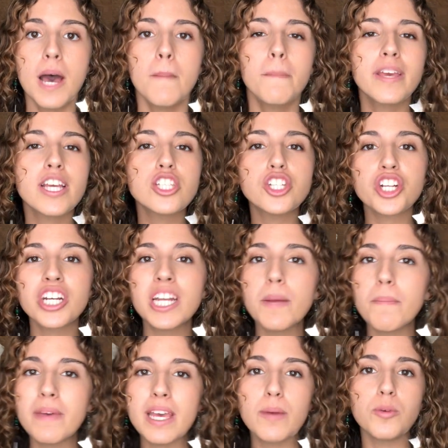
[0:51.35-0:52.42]
because you're going to
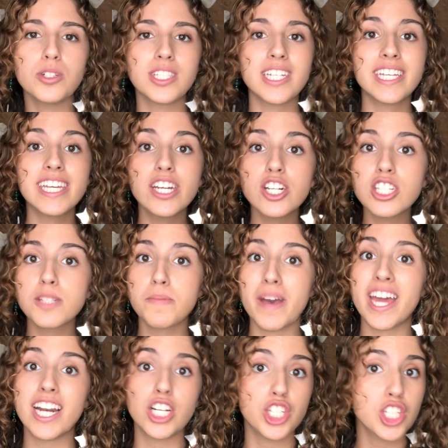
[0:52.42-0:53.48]
be able to hear
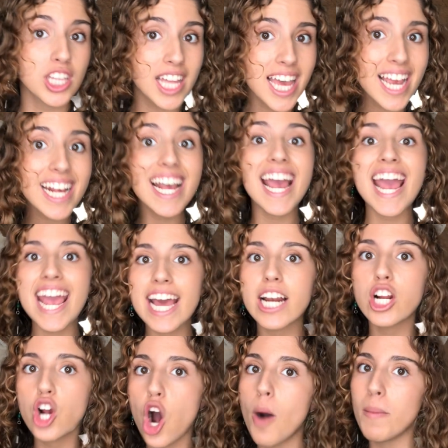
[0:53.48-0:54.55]
Spanish slang
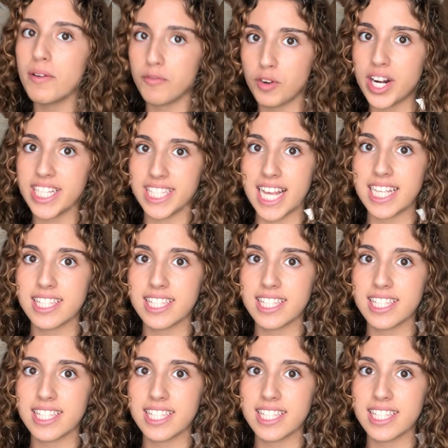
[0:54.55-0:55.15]
and common phrases.